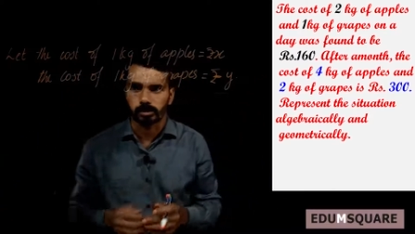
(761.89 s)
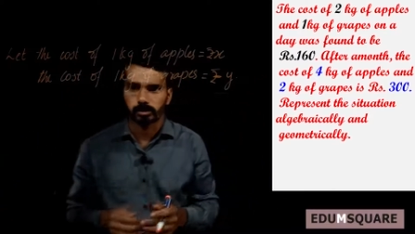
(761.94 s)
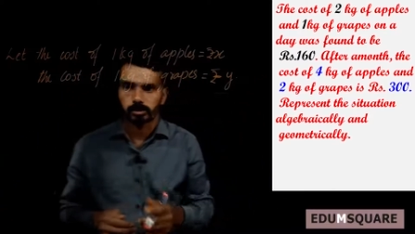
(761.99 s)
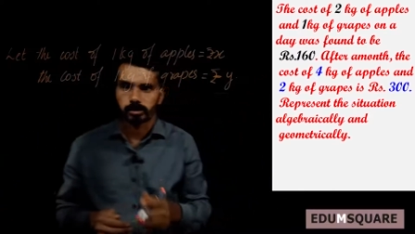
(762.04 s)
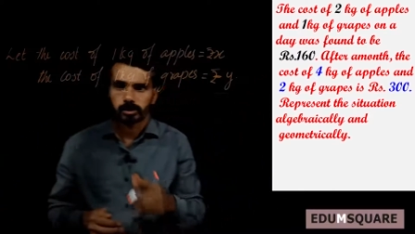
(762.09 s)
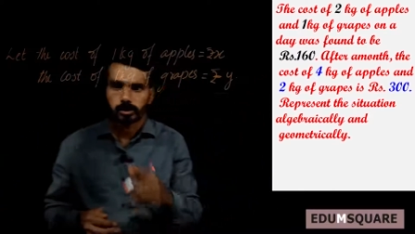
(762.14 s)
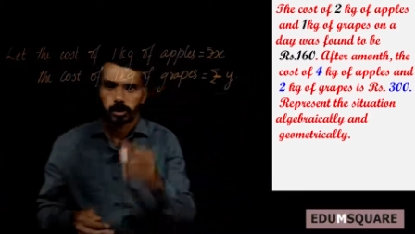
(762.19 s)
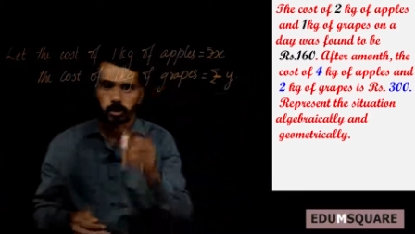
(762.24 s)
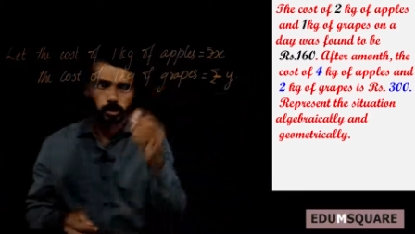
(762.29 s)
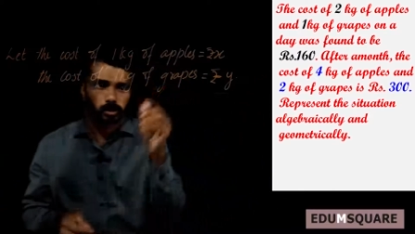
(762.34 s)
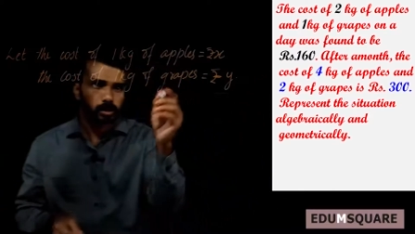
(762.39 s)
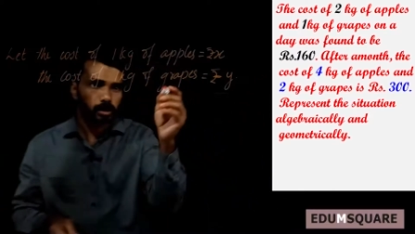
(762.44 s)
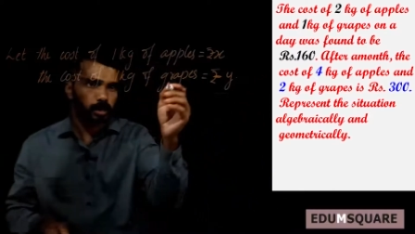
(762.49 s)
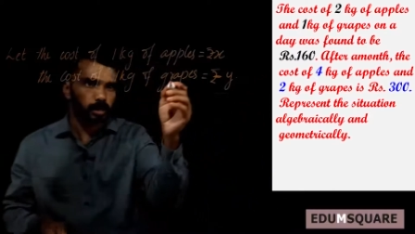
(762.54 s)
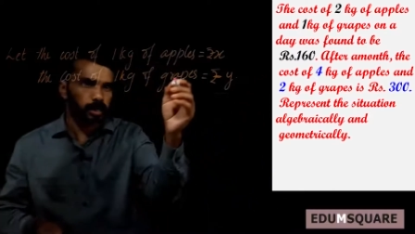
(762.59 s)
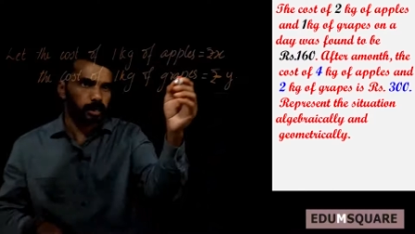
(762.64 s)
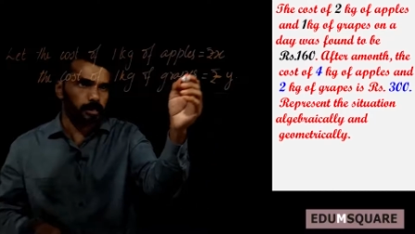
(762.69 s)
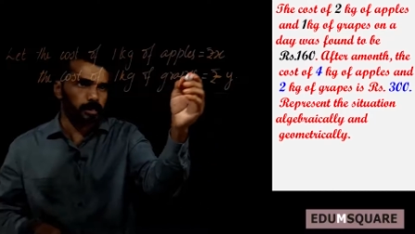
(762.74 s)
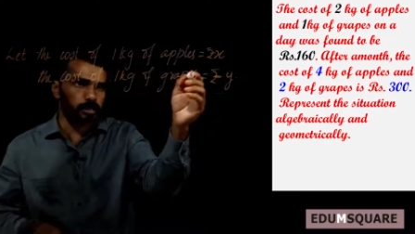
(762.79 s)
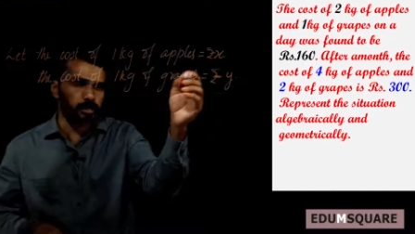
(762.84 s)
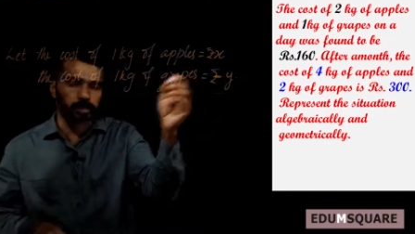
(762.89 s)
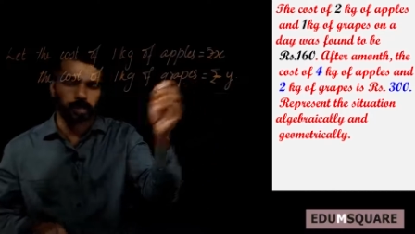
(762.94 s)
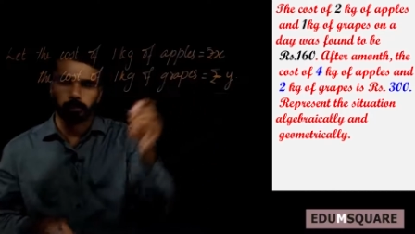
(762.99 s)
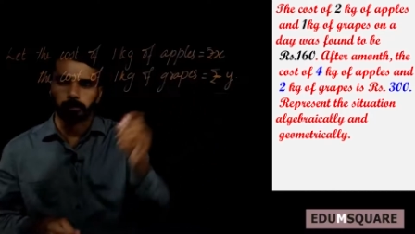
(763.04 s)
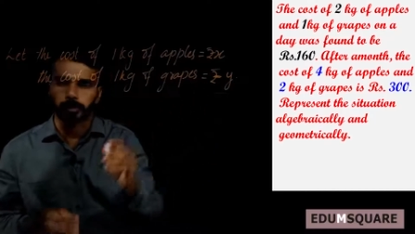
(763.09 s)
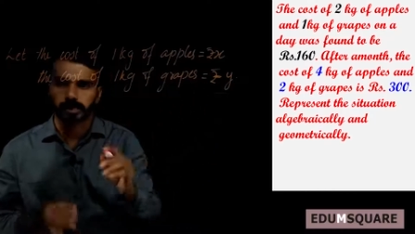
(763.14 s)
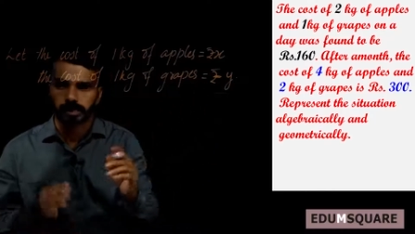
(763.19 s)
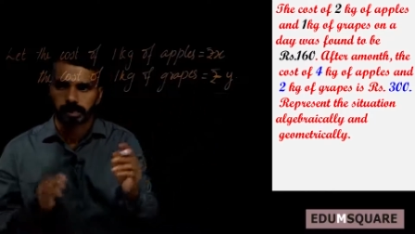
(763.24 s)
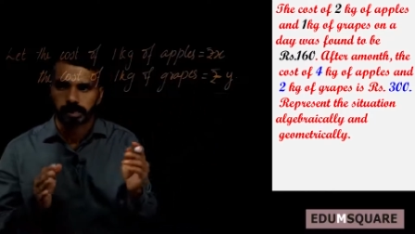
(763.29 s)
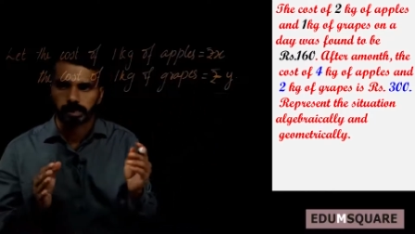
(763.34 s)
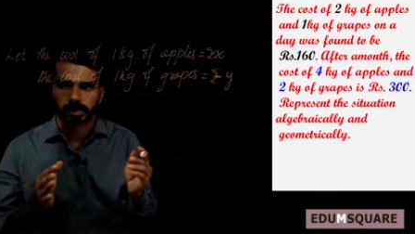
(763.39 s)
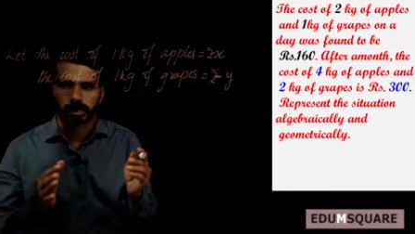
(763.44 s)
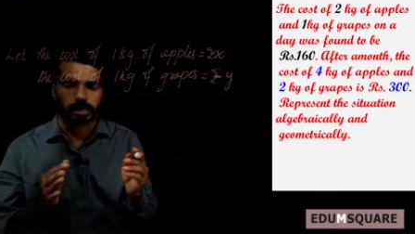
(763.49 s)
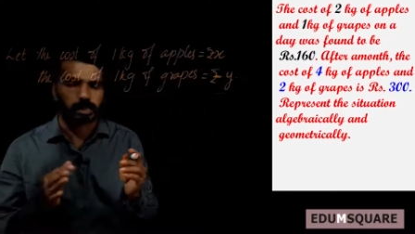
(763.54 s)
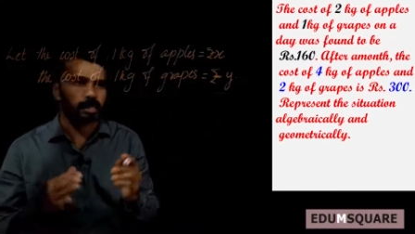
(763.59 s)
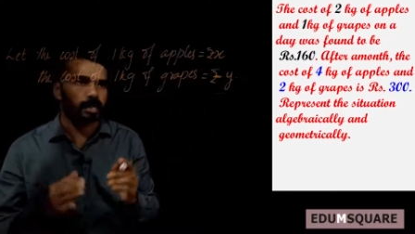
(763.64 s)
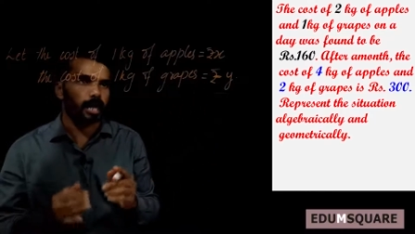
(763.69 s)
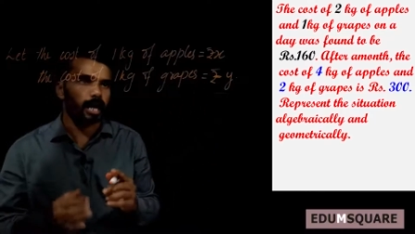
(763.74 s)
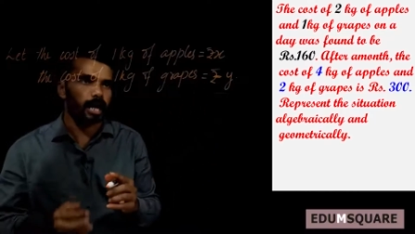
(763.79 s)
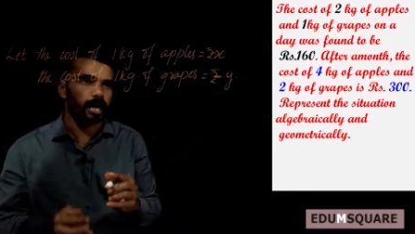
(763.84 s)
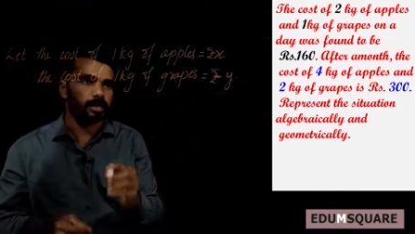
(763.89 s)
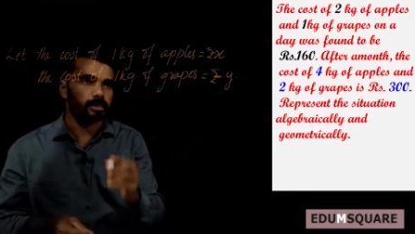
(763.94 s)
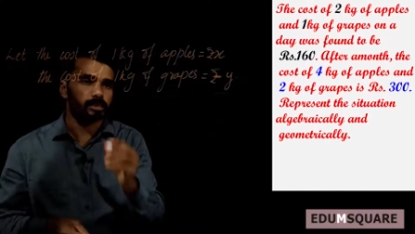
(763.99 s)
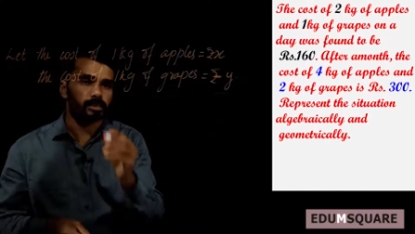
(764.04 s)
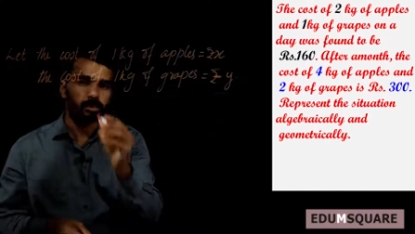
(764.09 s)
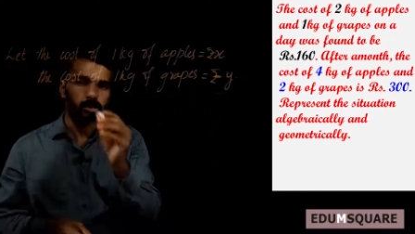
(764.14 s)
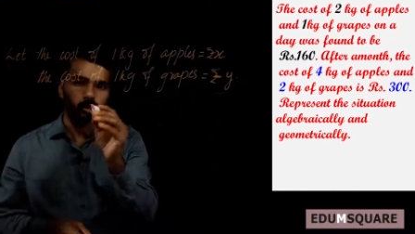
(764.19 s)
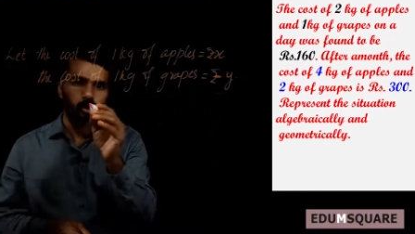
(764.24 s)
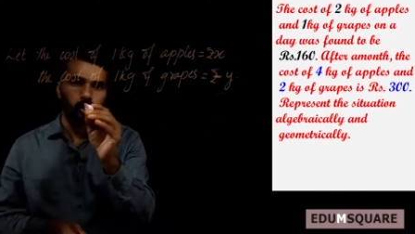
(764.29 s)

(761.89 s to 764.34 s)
So let us represent it as